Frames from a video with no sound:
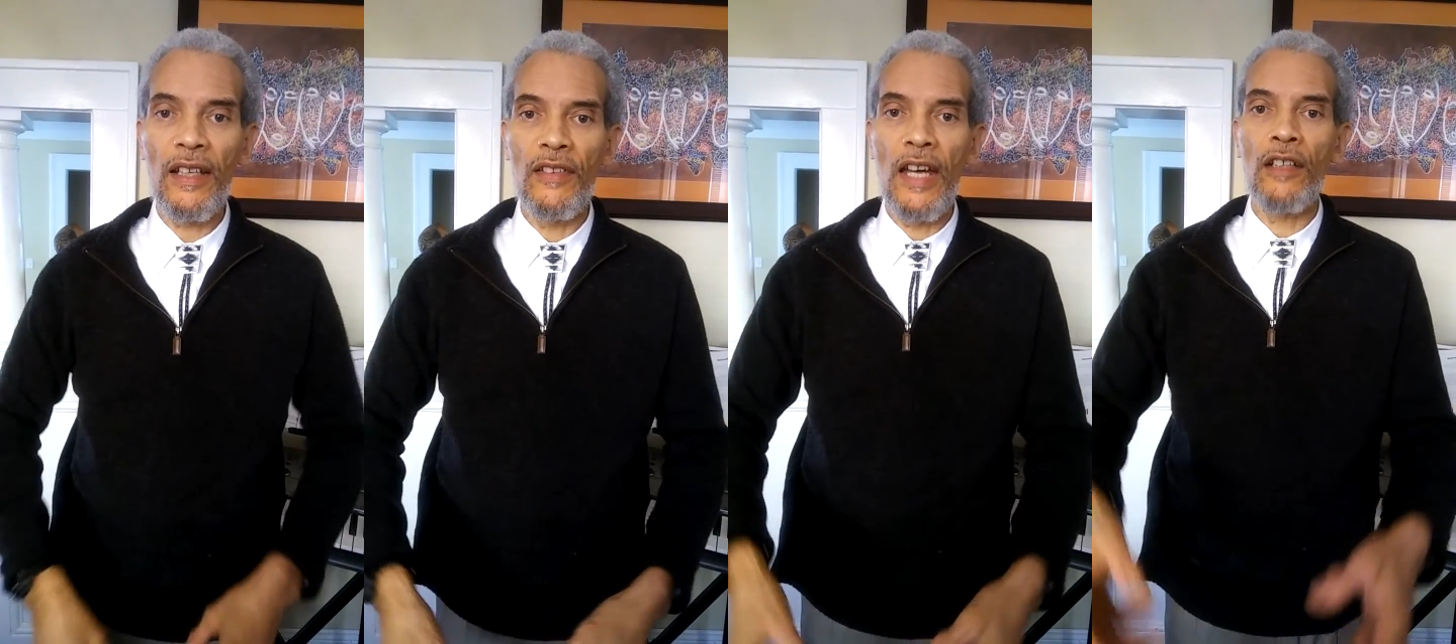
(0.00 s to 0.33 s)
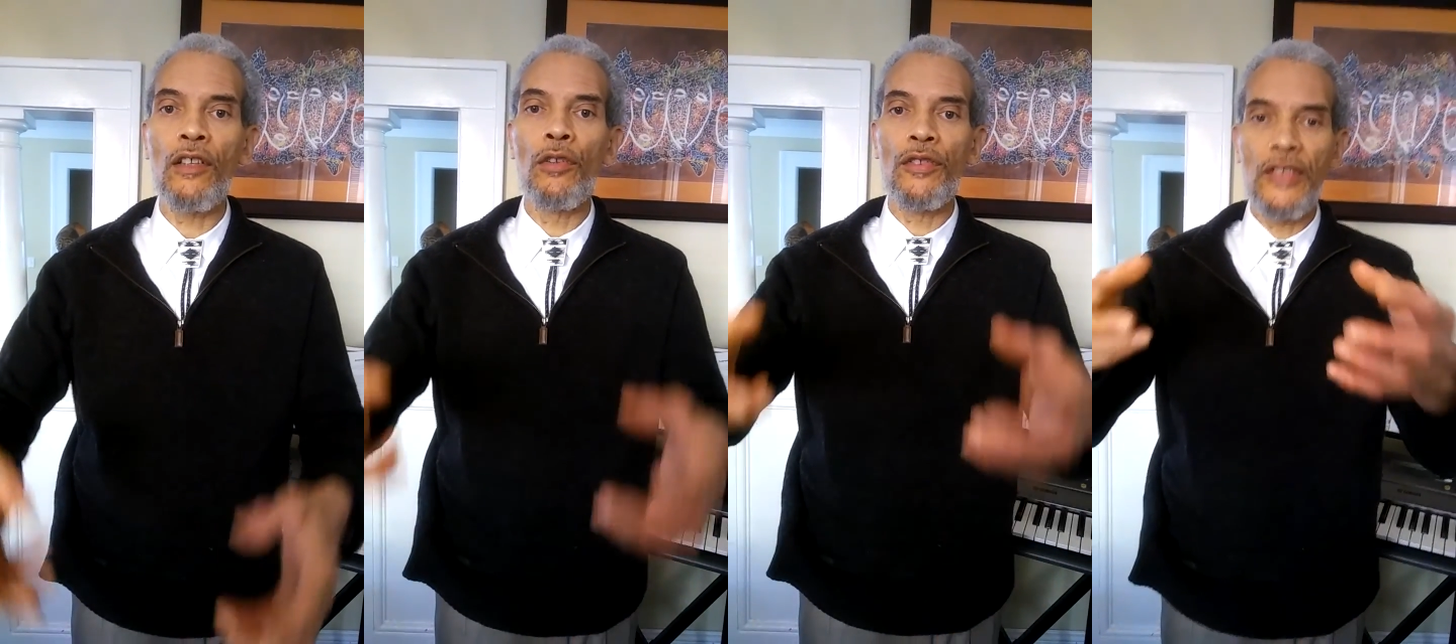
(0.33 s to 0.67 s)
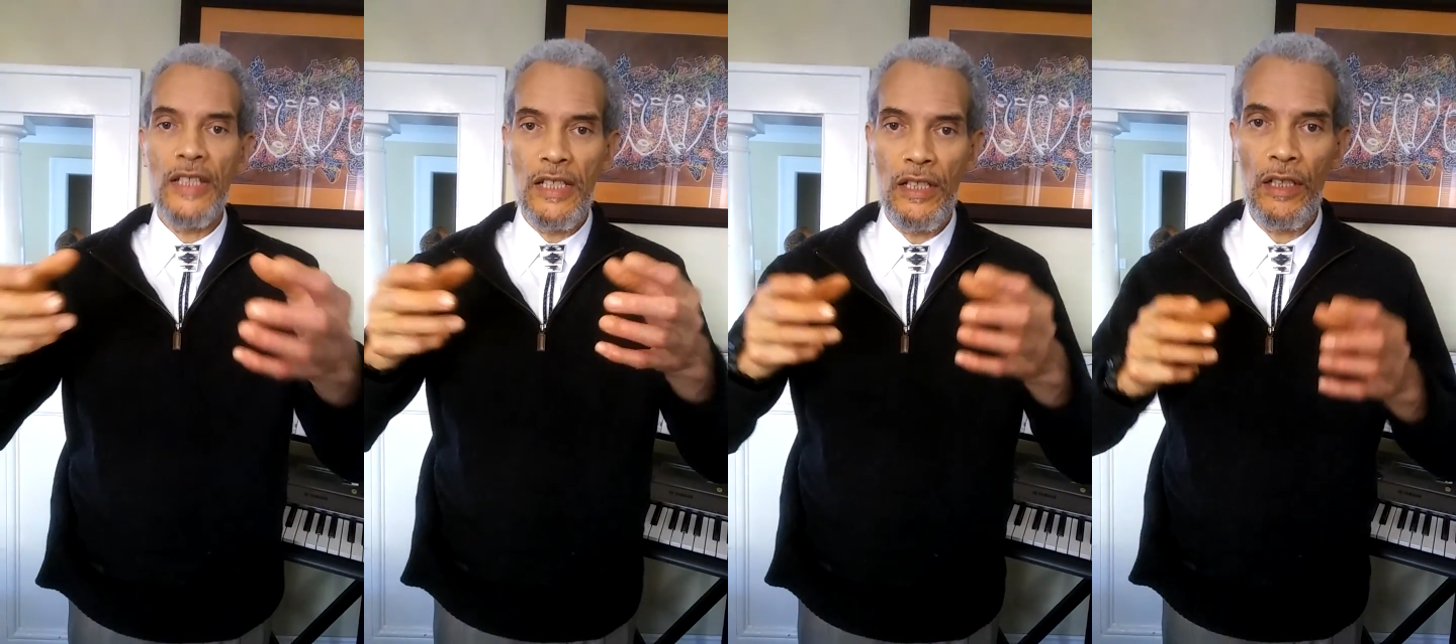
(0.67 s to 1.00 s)
and that goes to
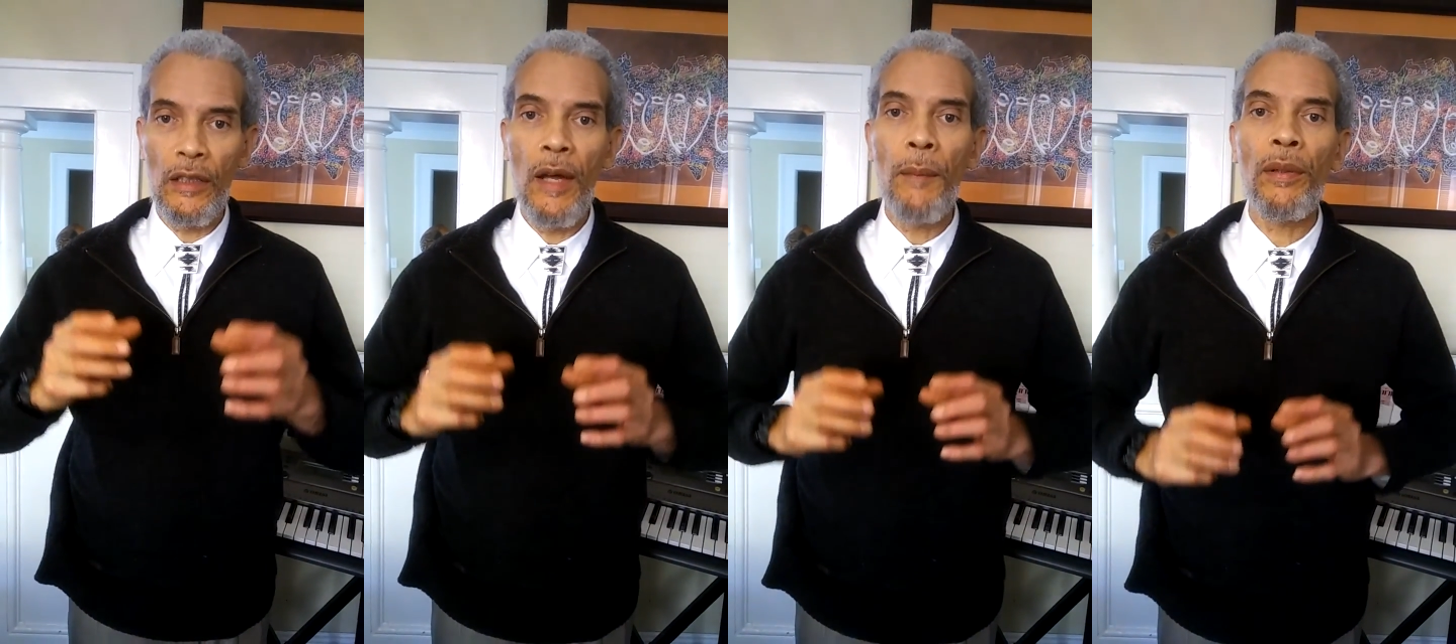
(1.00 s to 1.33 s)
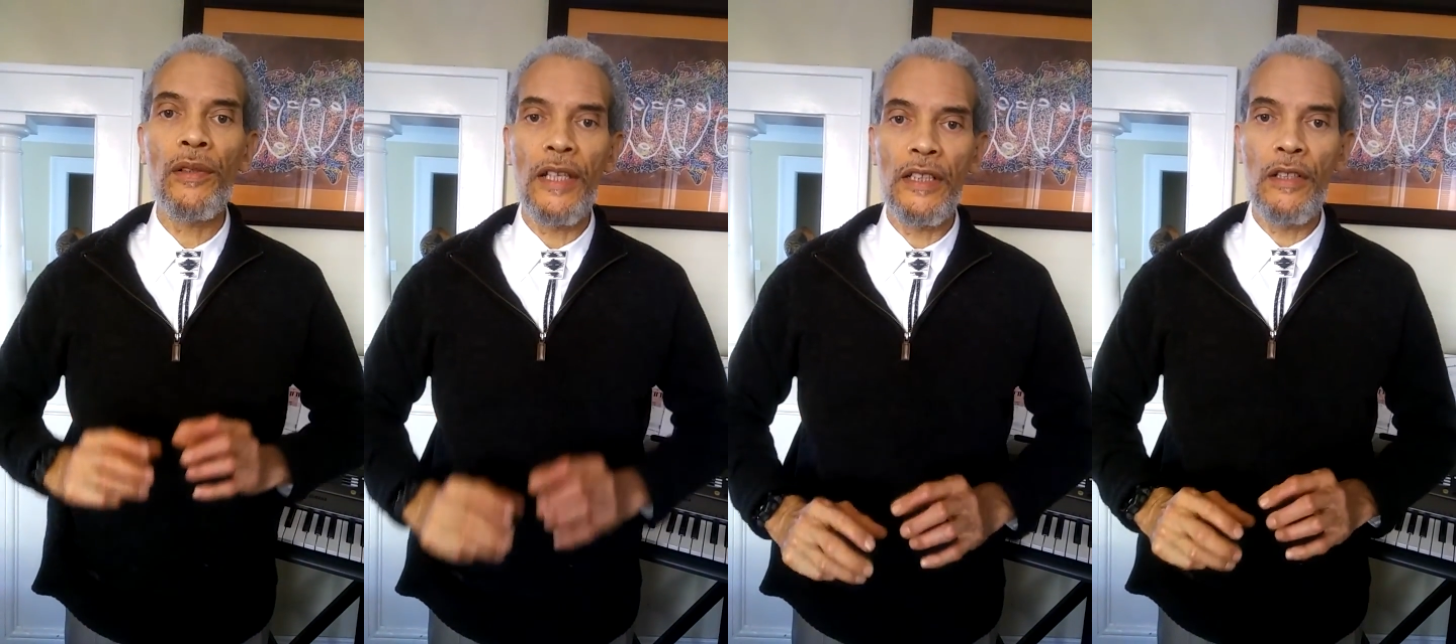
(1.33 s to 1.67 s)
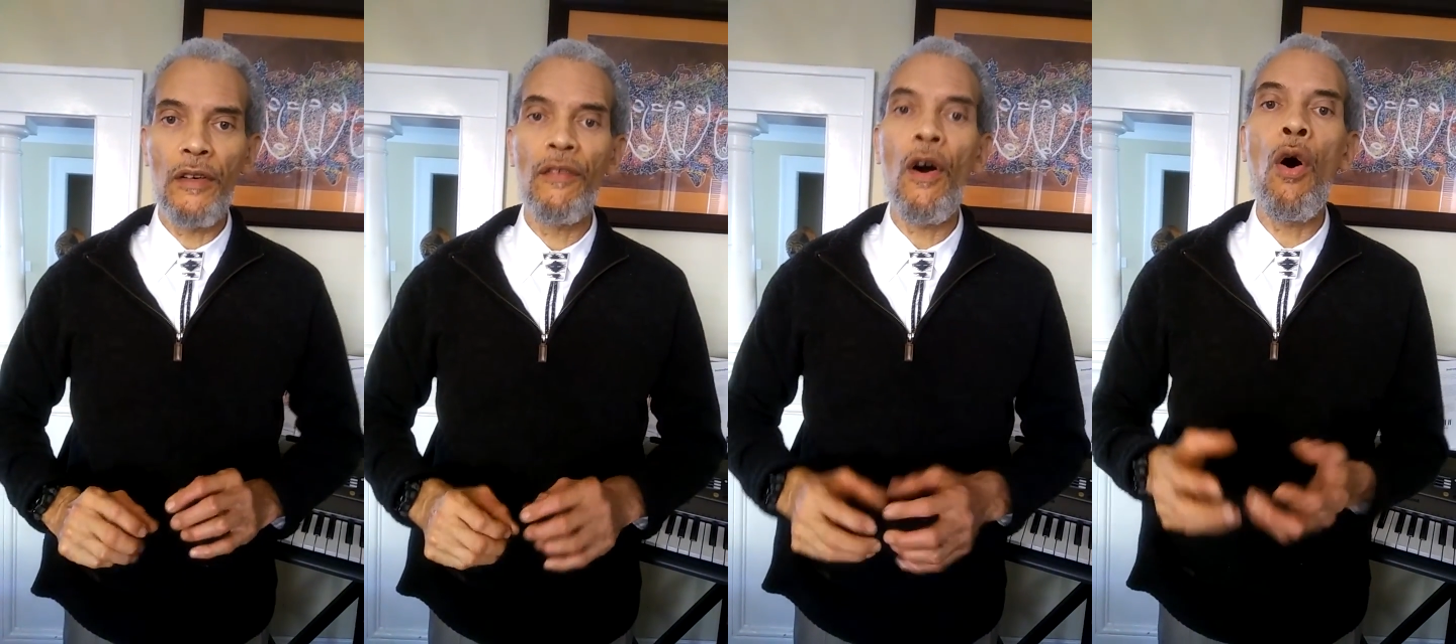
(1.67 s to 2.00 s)
eating plenty
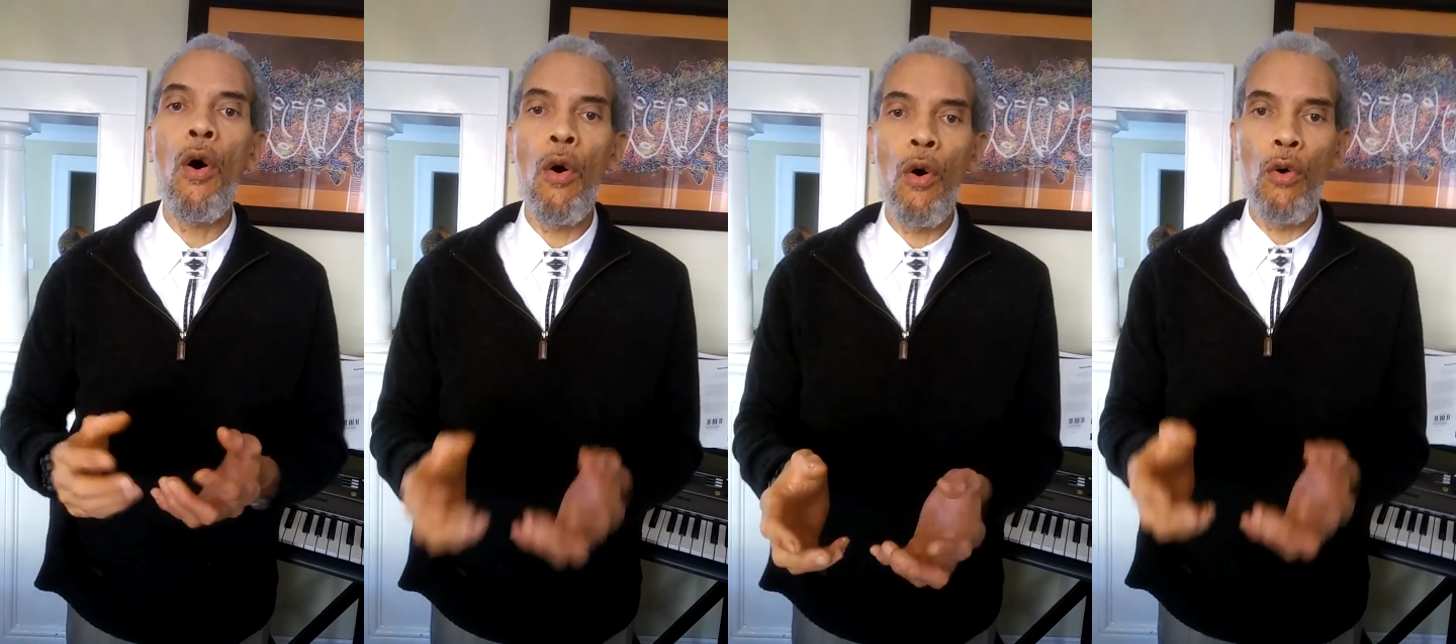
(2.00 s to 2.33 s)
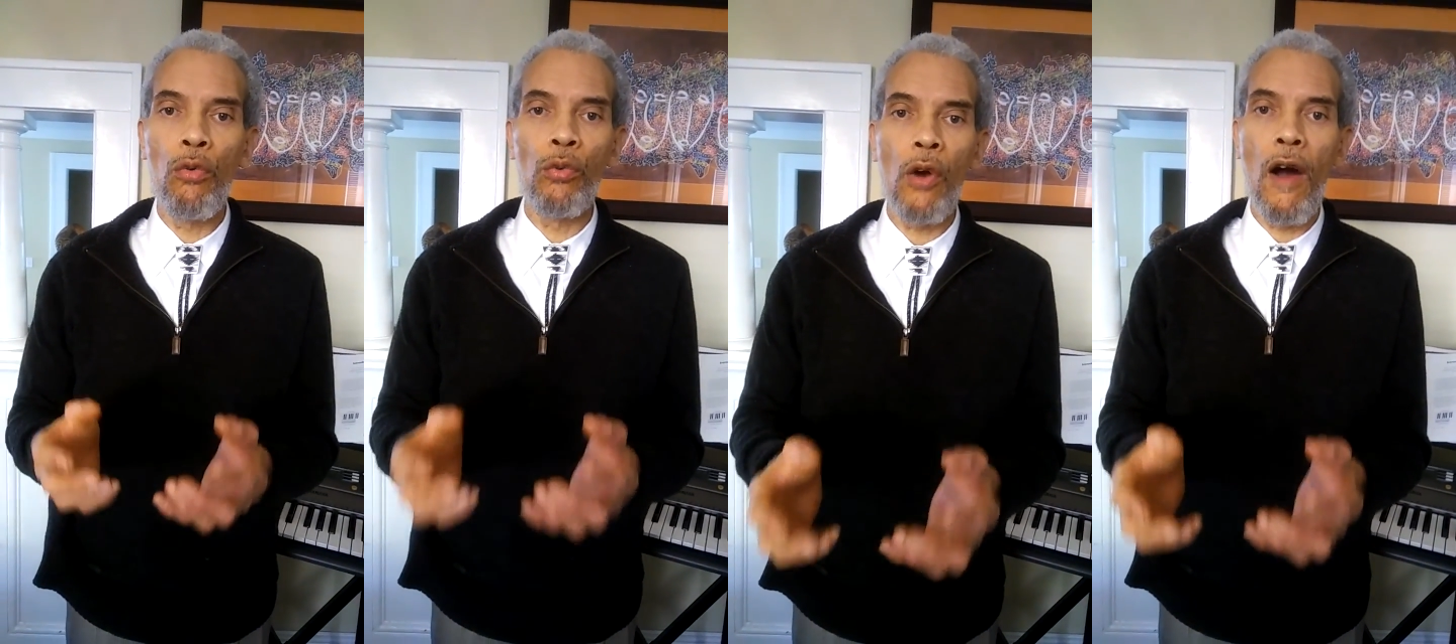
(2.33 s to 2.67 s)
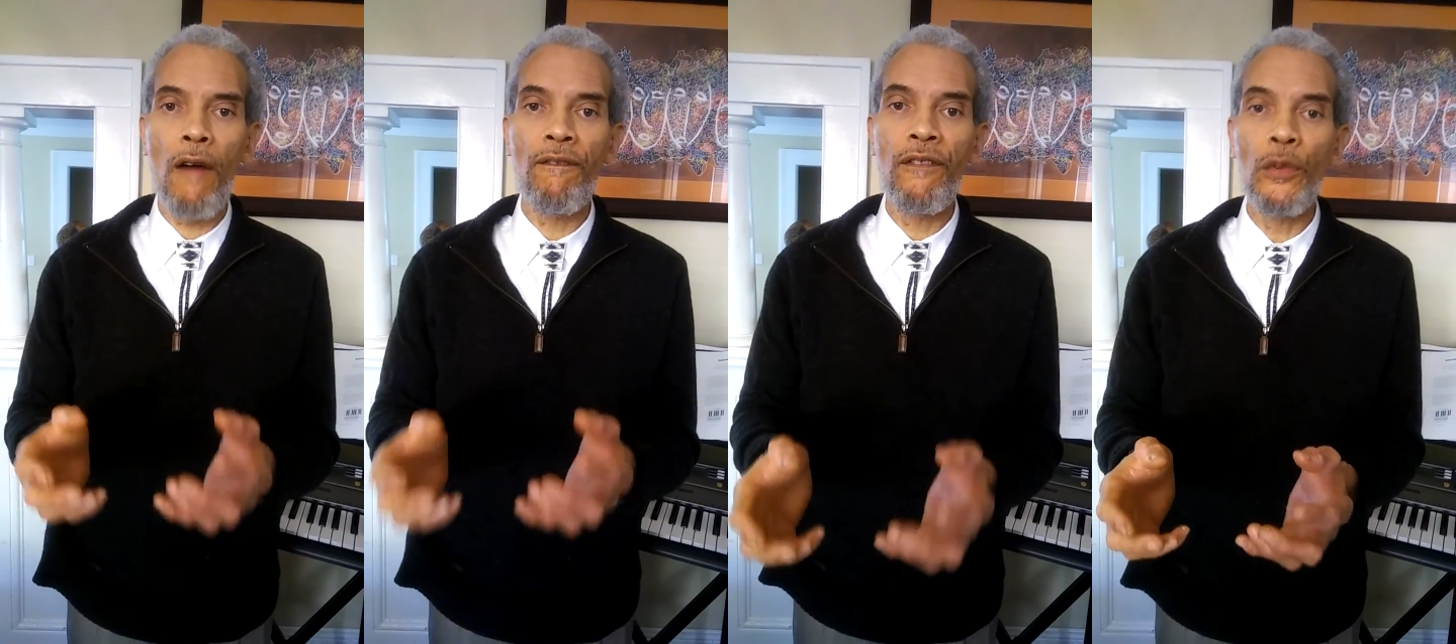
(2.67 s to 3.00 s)
of whole raw
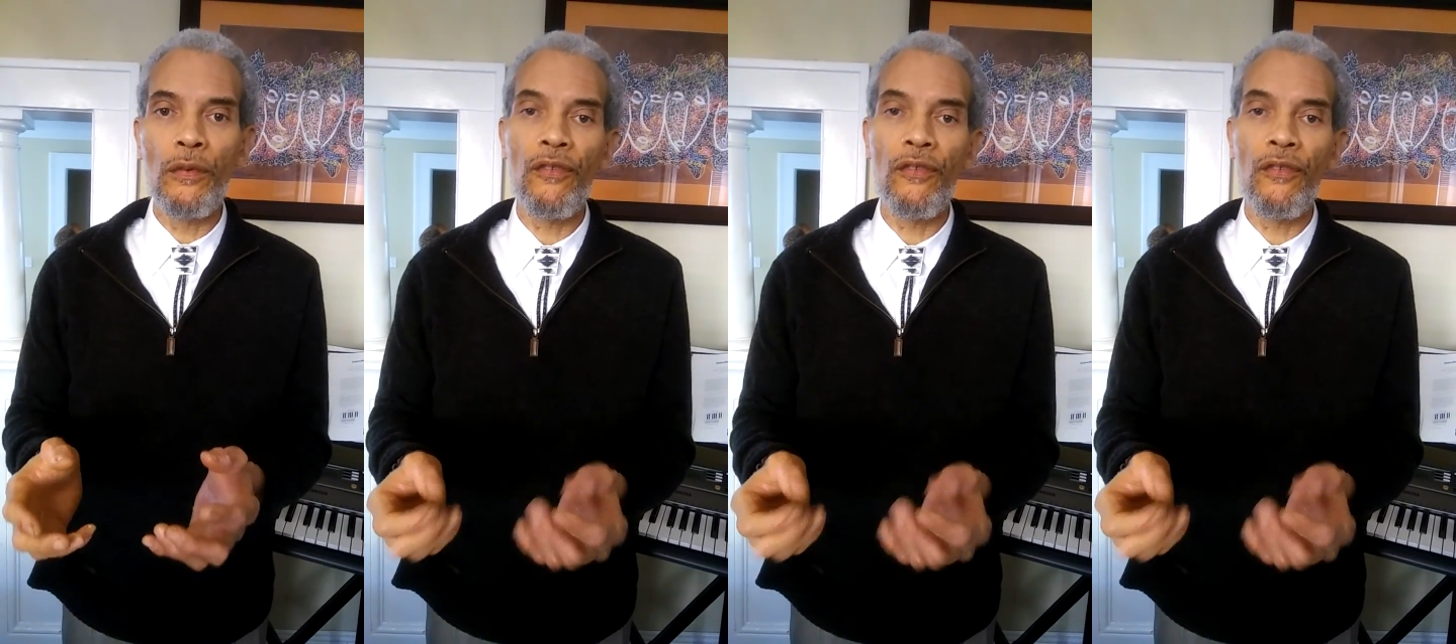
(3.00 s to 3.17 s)
food.